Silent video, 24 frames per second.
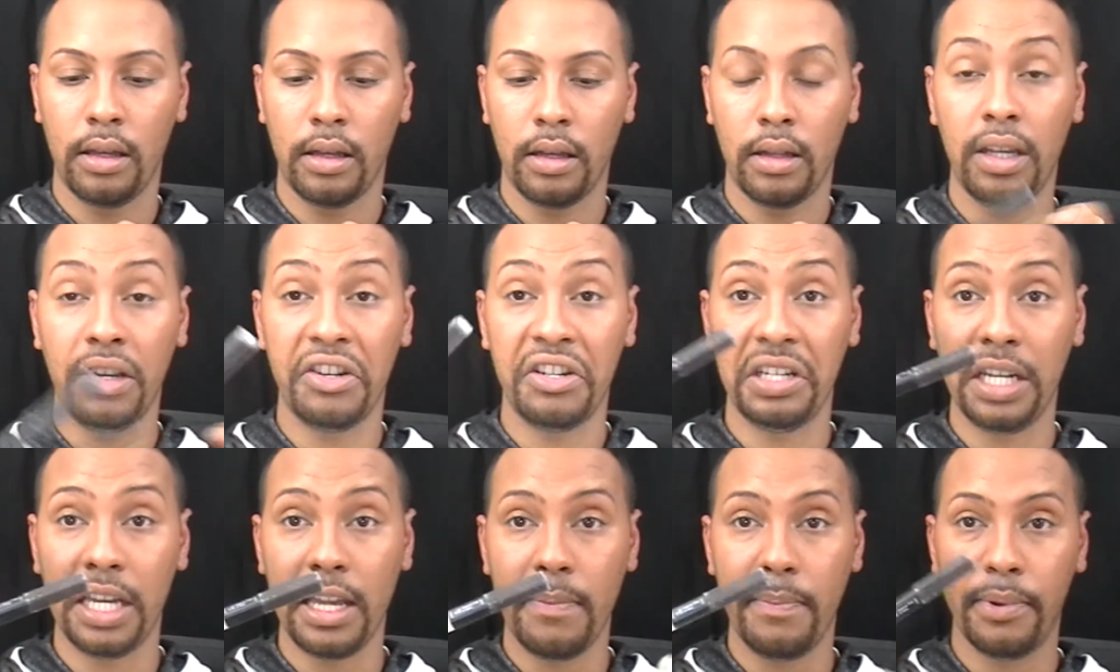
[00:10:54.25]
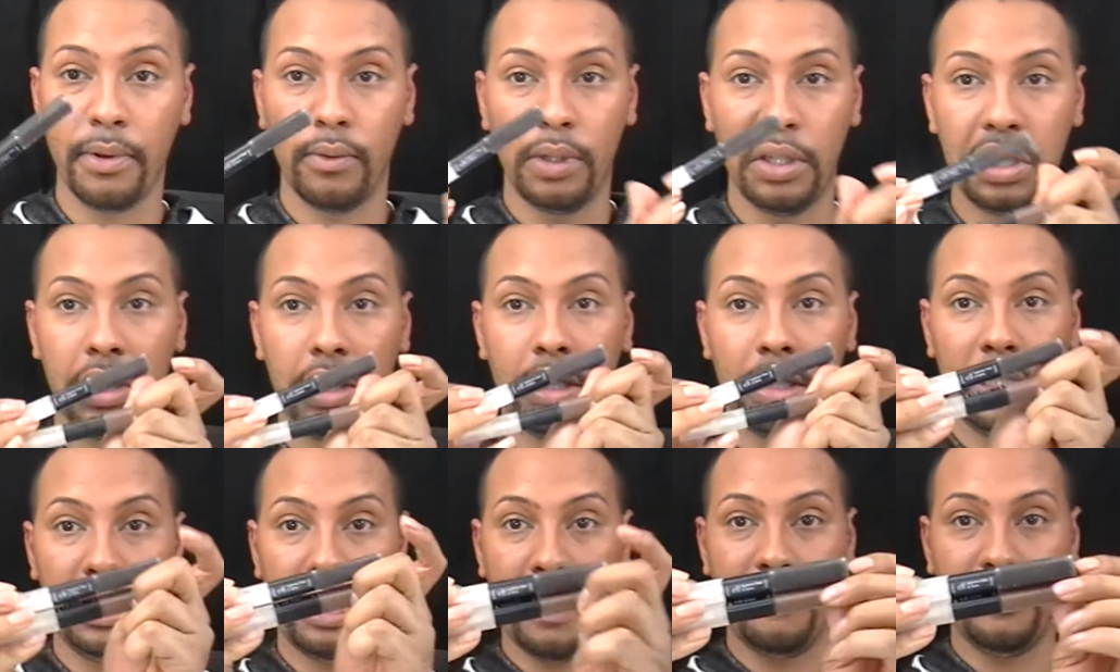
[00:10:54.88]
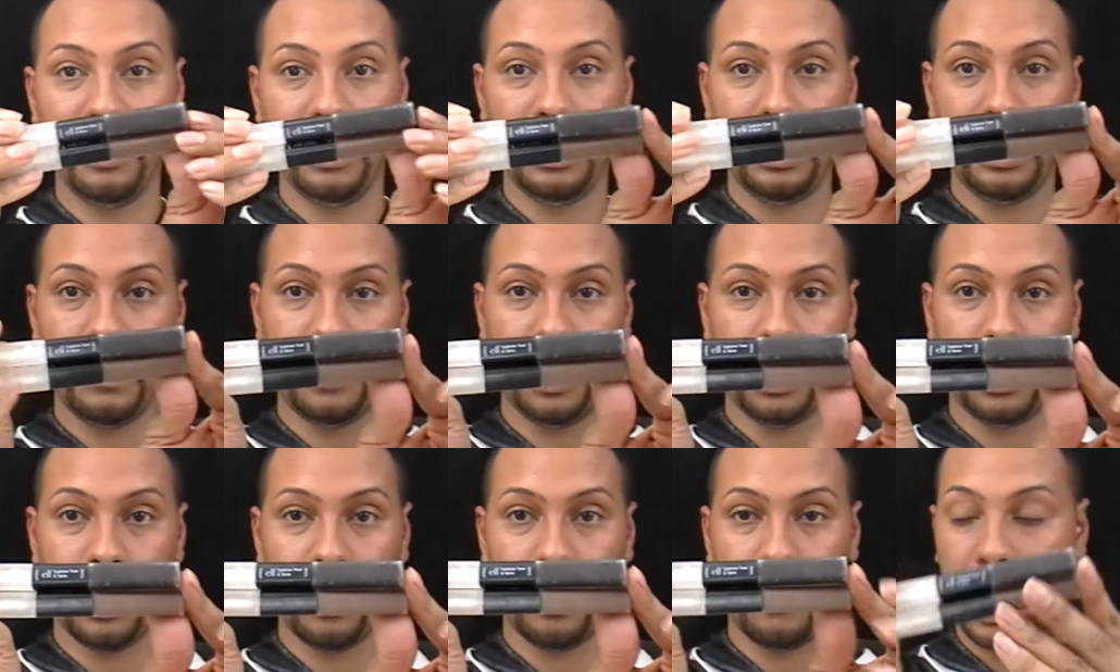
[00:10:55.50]
clear and deep, which is definitely a
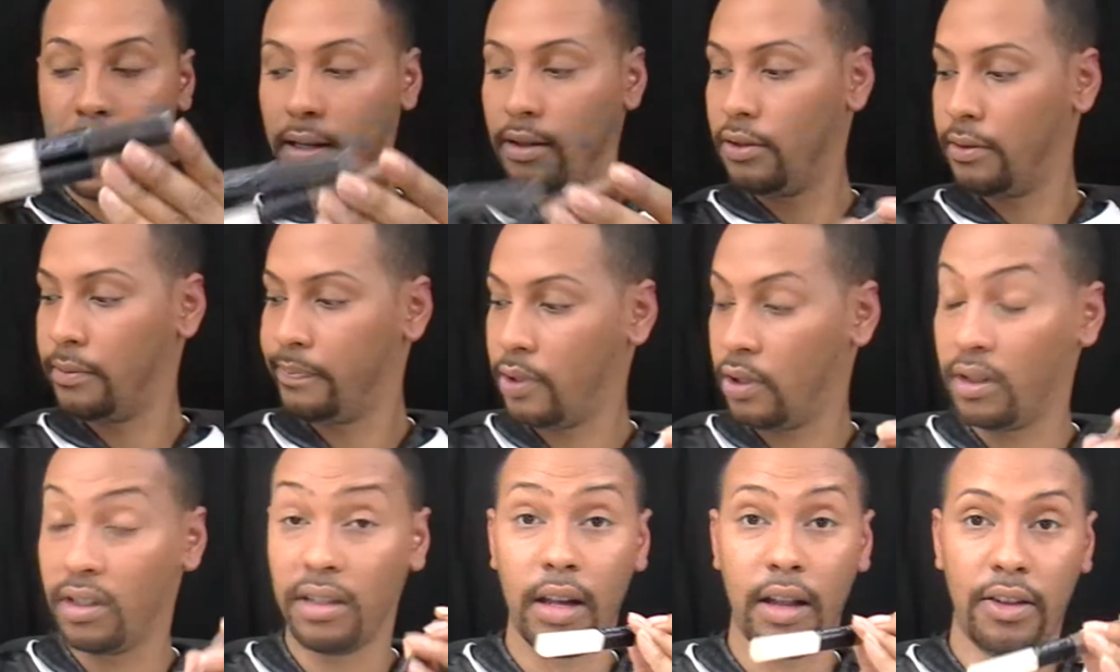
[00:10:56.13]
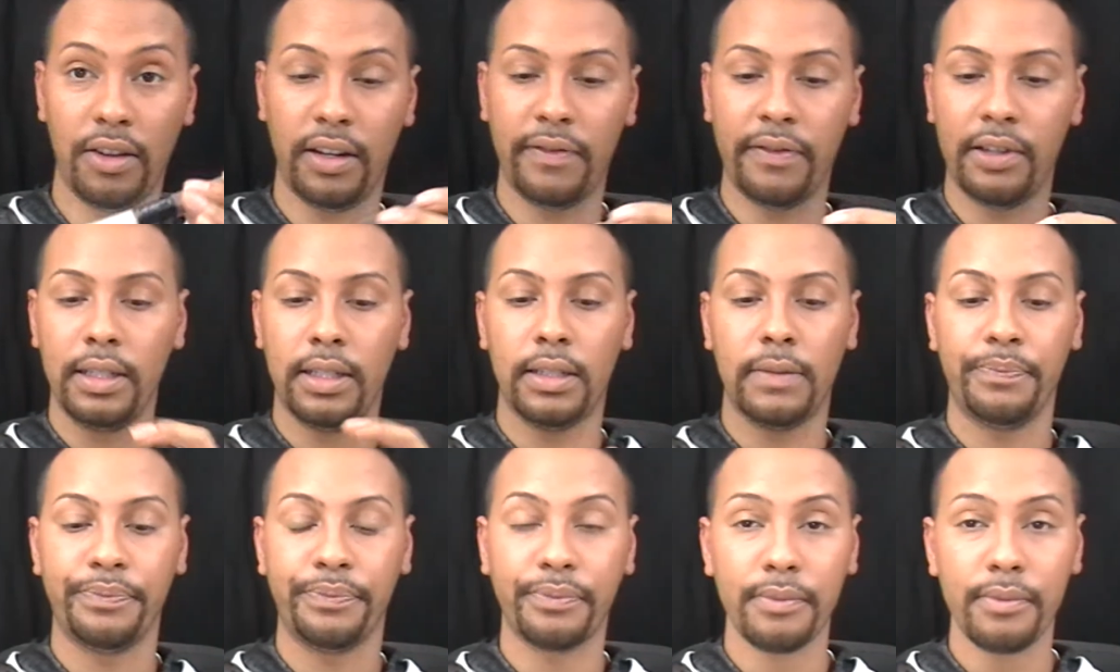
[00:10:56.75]
big color match or color difference.